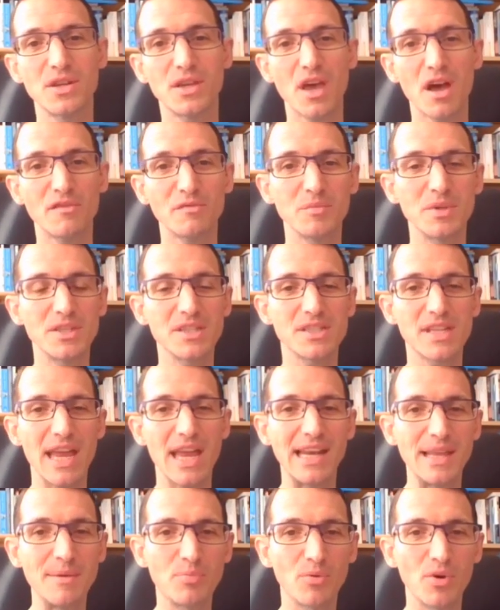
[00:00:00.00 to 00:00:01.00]
the government's
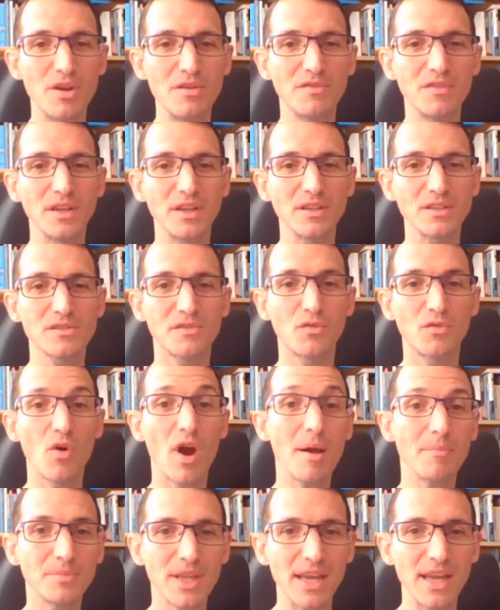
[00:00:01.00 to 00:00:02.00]
daily briefings for
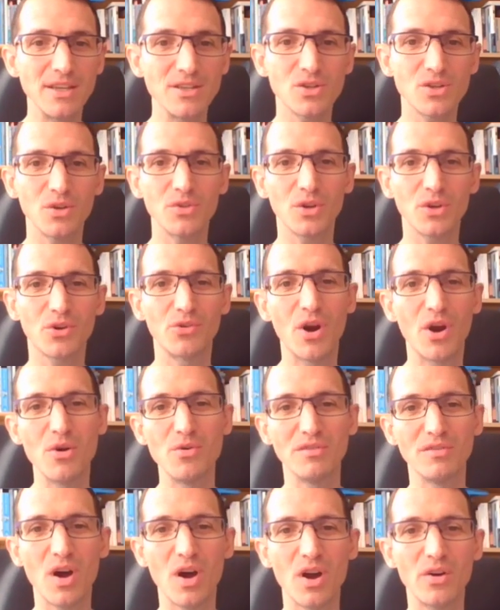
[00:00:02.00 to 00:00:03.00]
updates on the
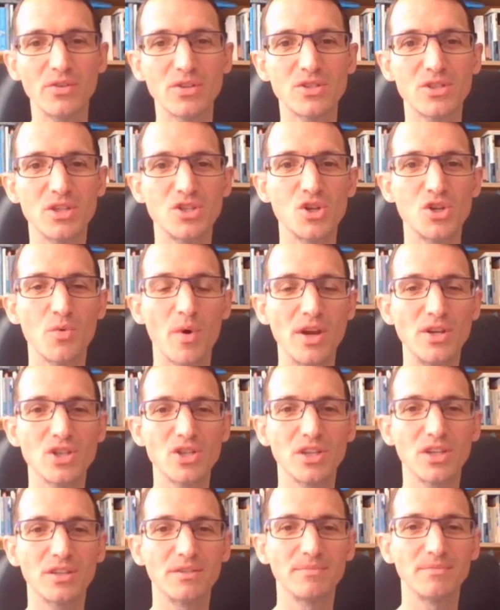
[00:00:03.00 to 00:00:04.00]
coronavirus
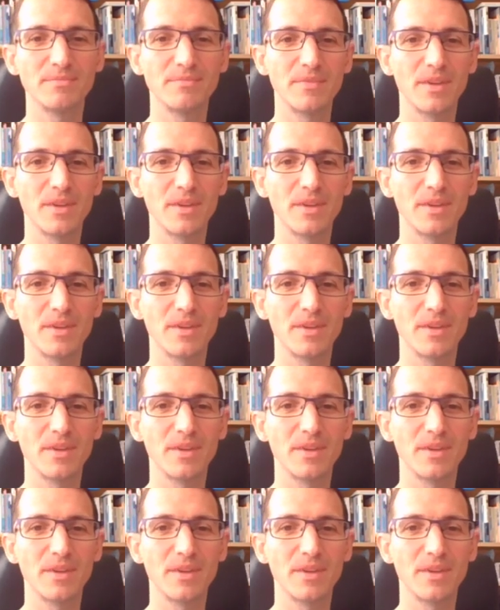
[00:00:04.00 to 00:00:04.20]
situation